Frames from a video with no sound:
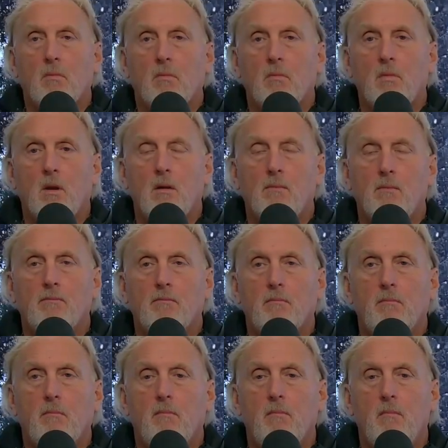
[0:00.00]
and I think I
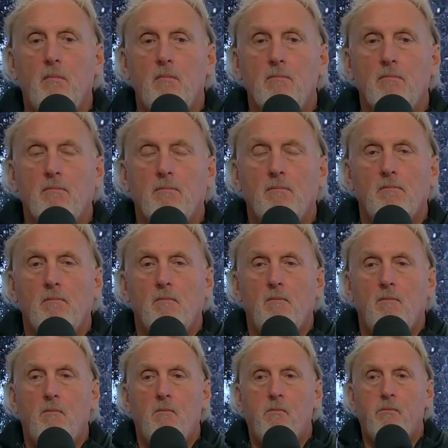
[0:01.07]
think if we did more of
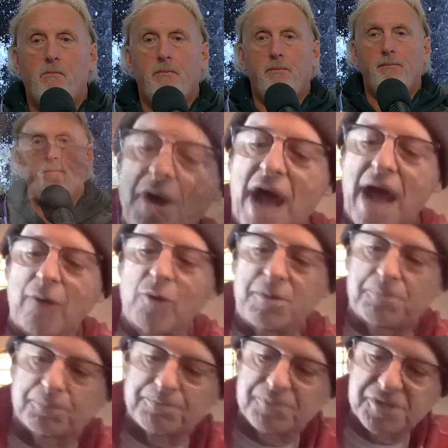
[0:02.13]
that, but the other one I
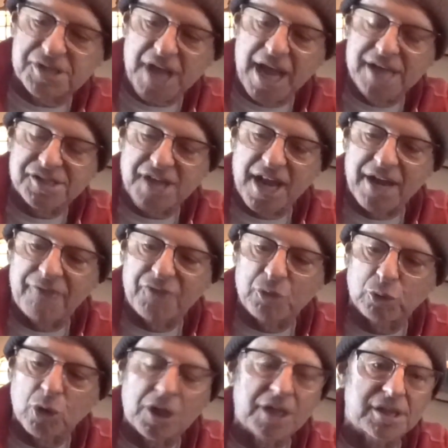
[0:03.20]
would say is, and
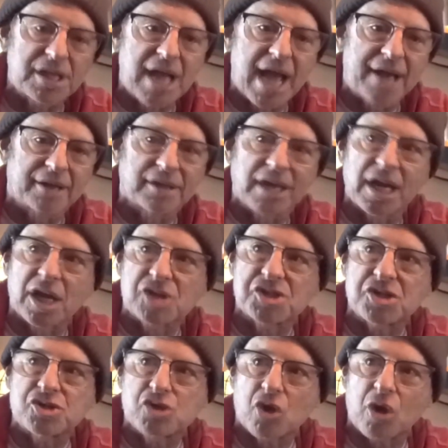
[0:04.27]
if you look at the
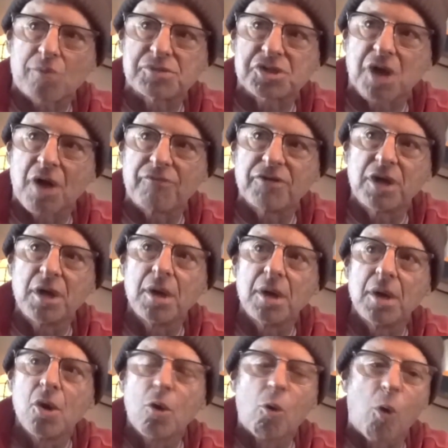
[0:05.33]
analytics in terms of
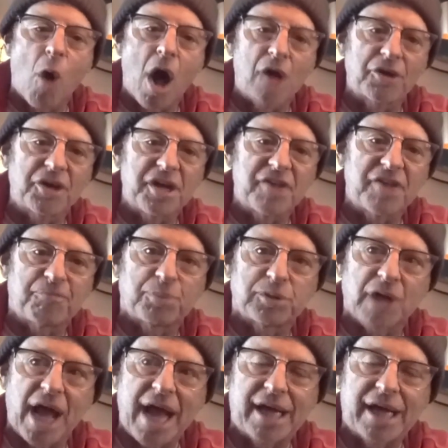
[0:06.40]
quality
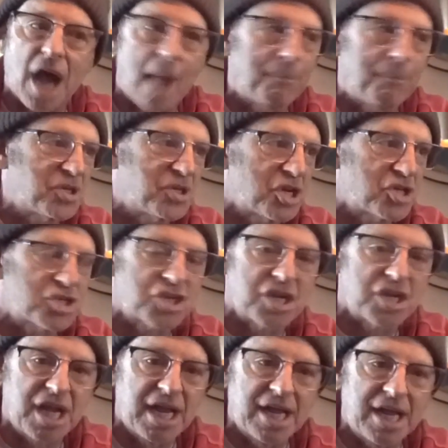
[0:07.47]
of play,
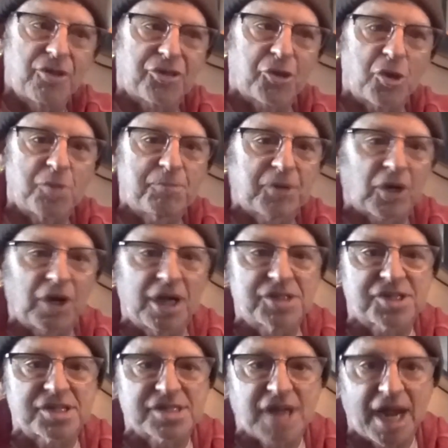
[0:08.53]
competition in third
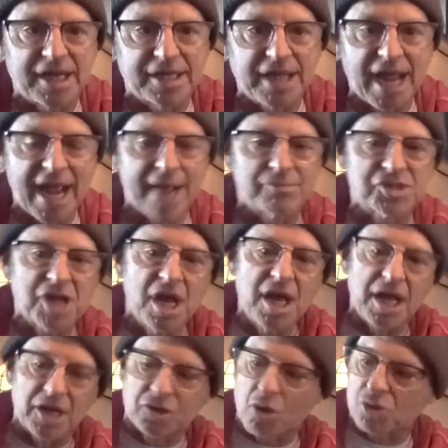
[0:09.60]
periods in tight games,
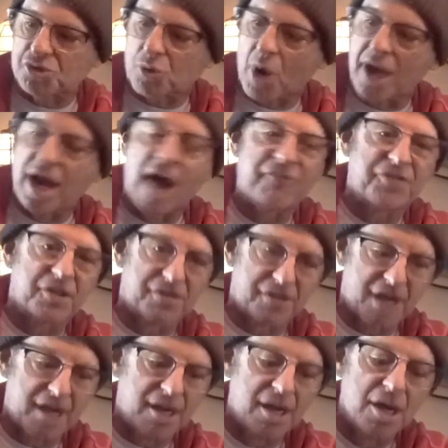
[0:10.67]
it goes right off
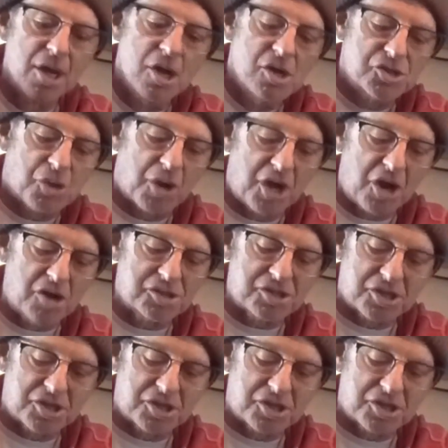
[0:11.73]
the thing. So